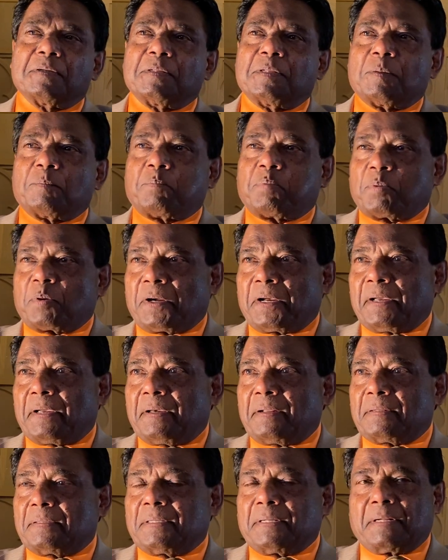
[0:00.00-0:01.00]
the
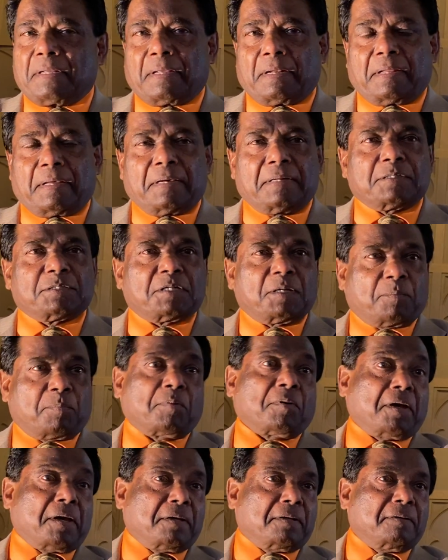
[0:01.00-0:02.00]
prayer that Elijah
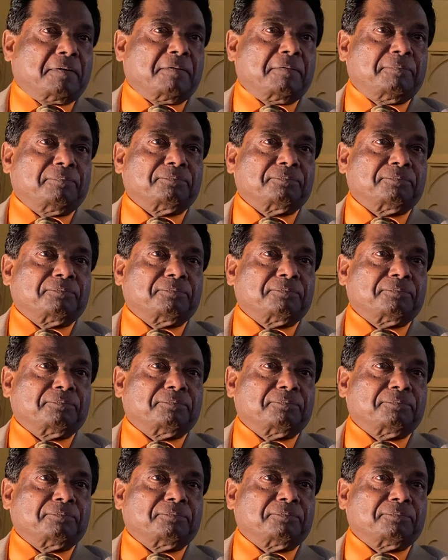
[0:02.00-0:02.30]
prayed.